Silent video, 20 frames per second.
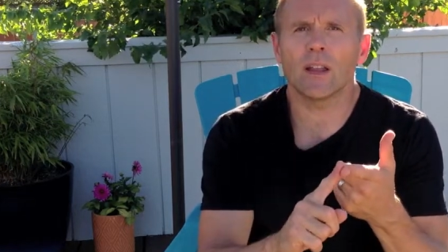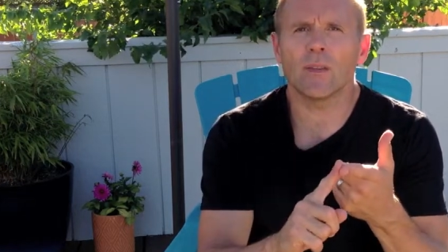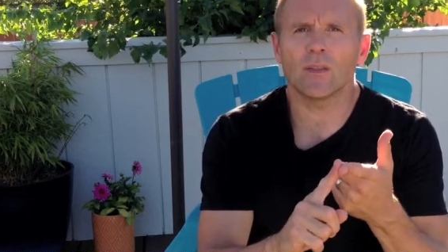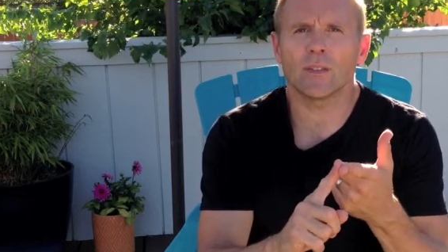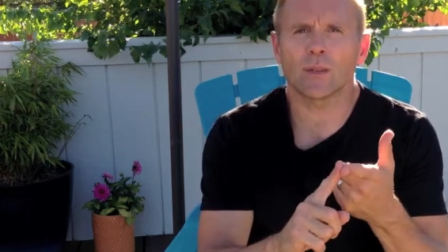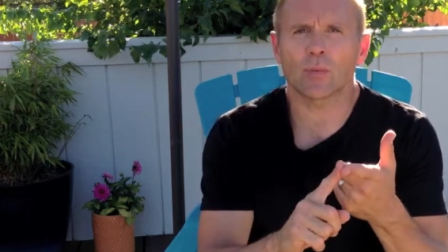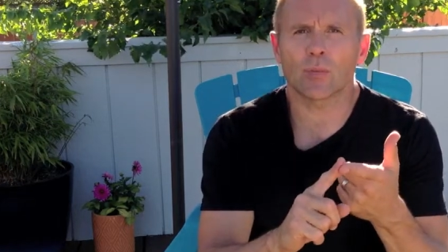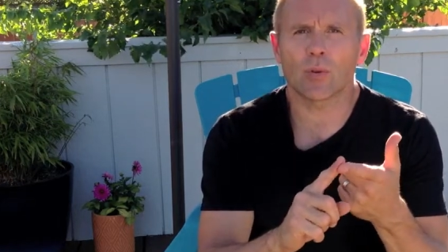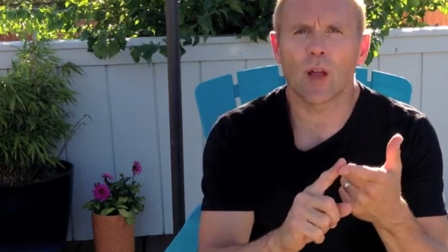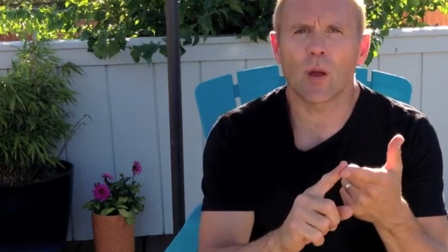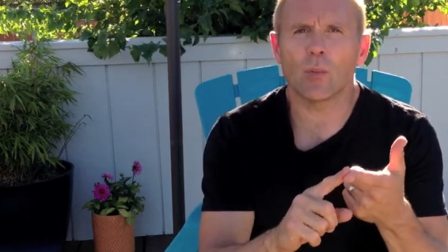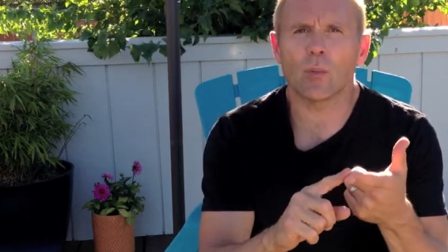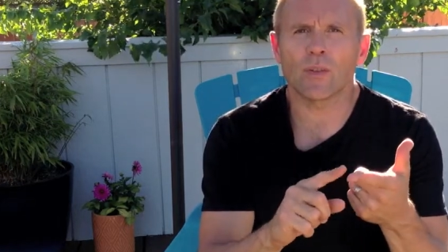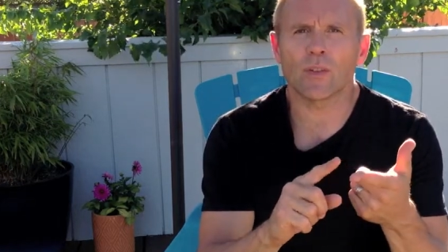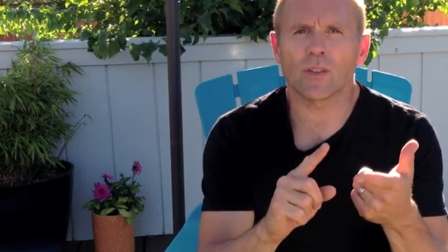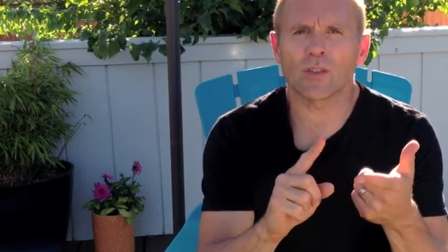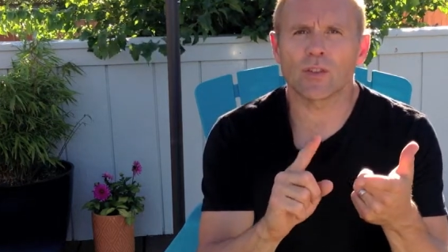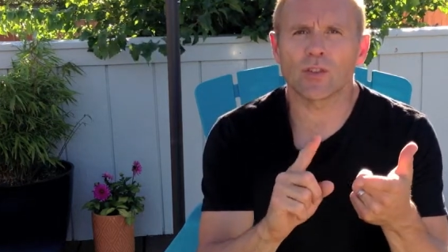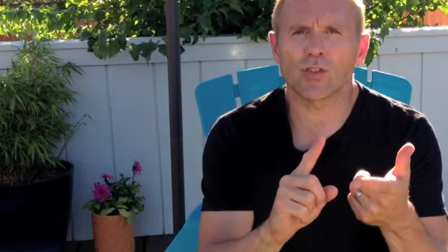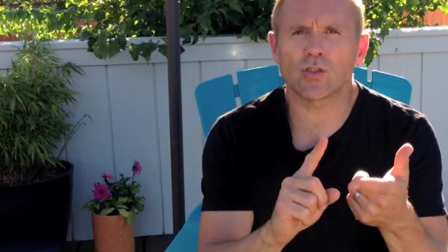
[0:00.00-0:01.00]
if it's a problem
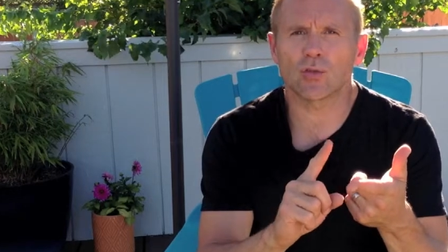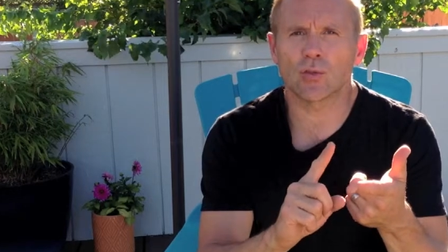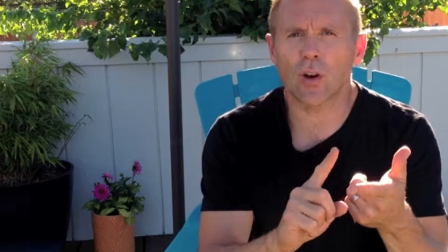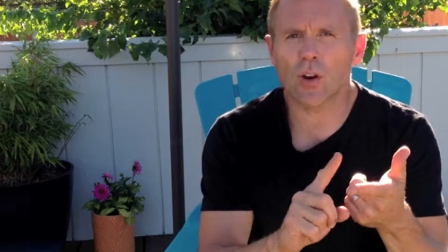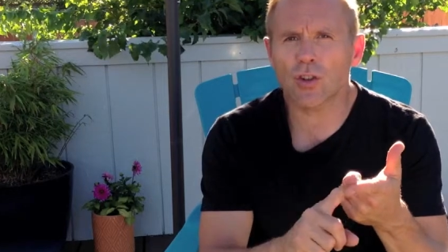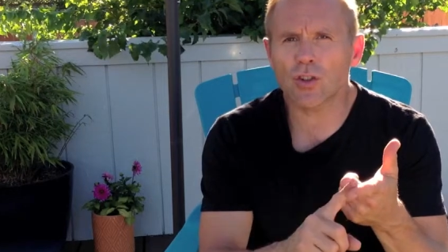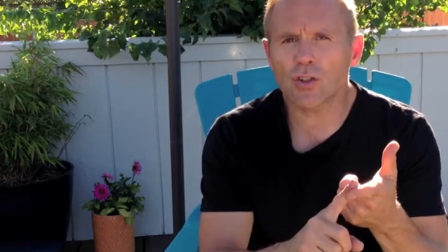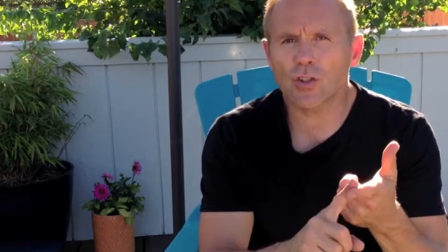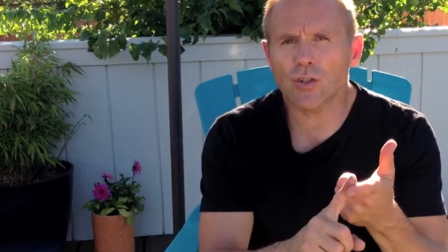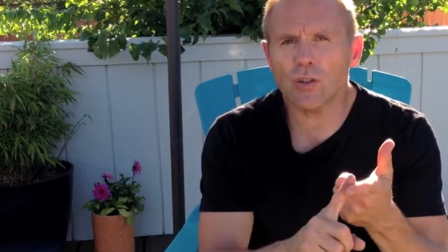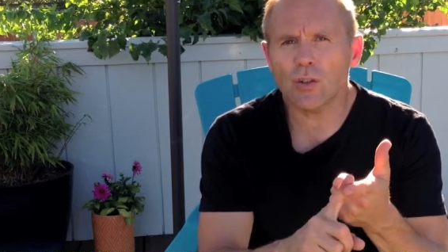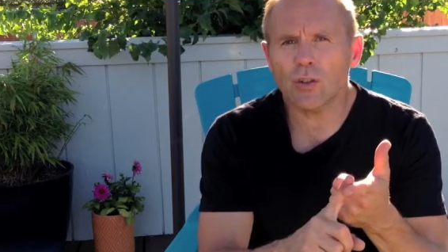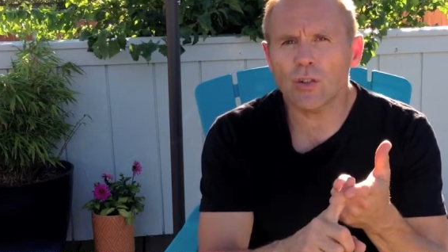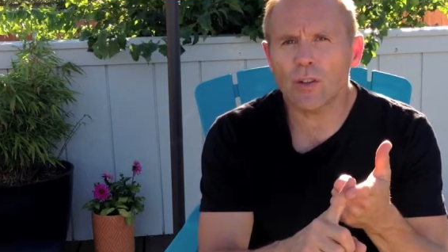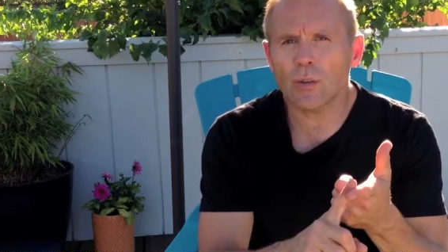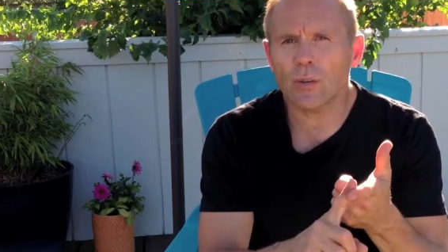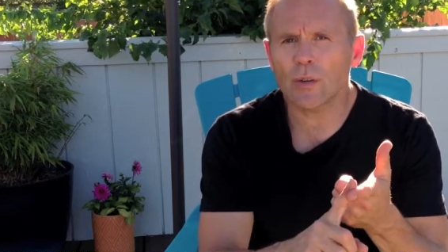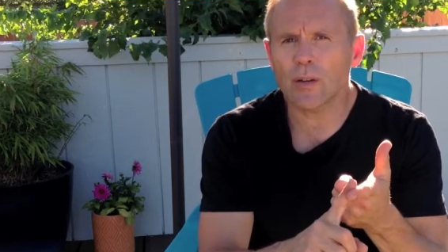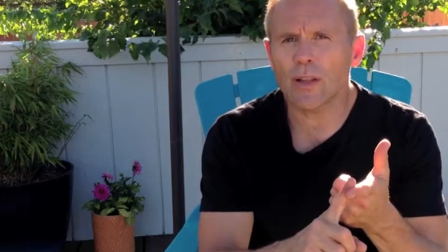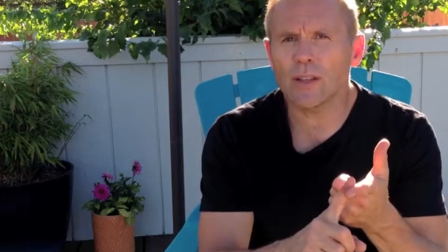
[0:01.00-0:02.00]
with the structure
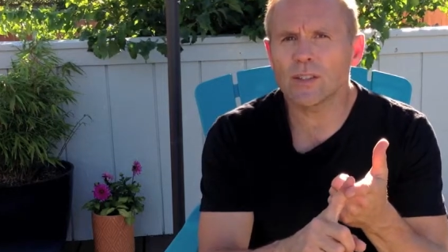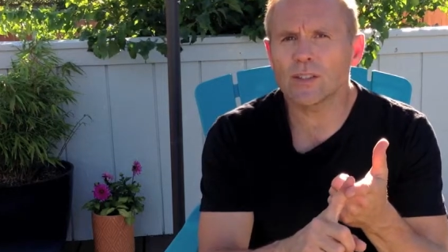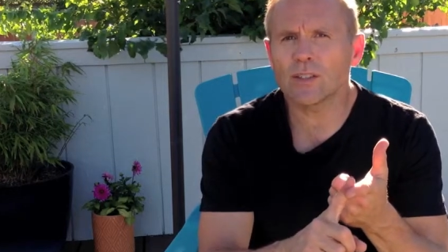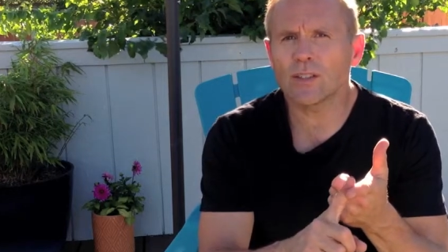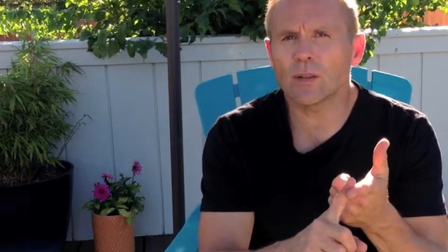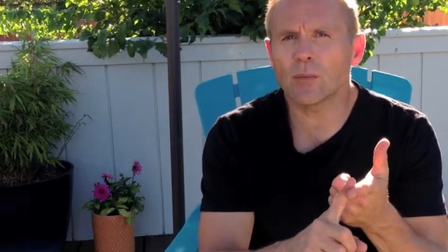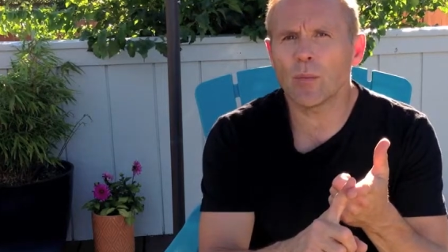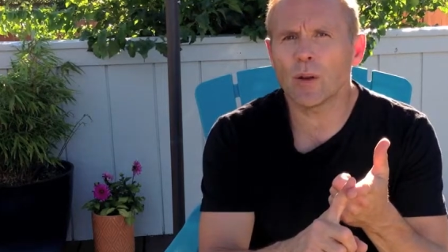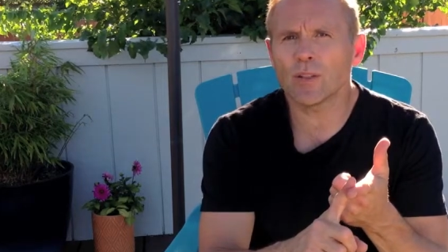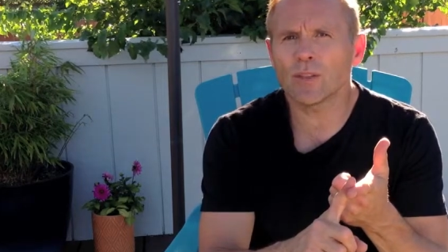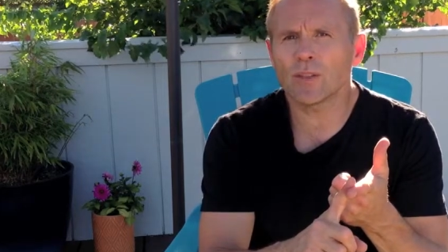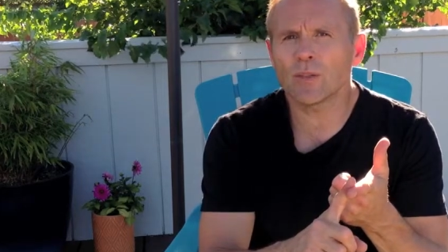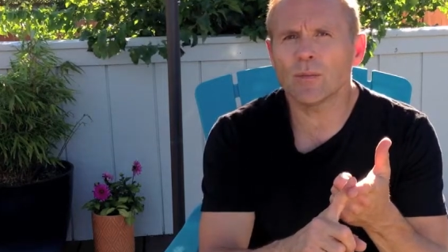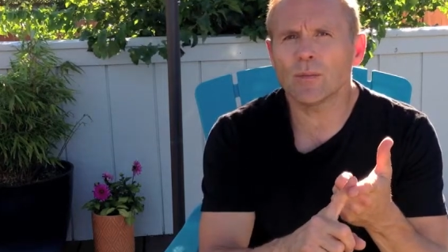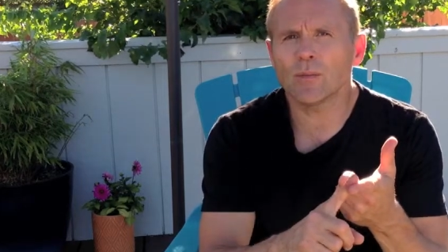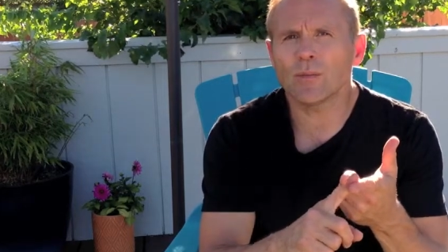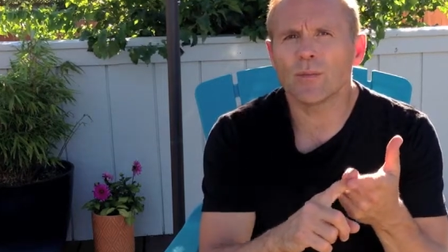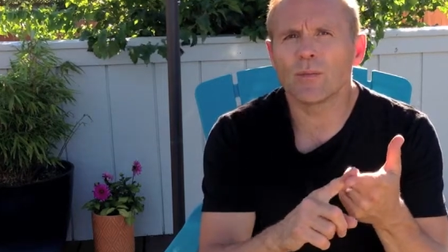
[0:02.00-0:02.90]
that relates to the muscle,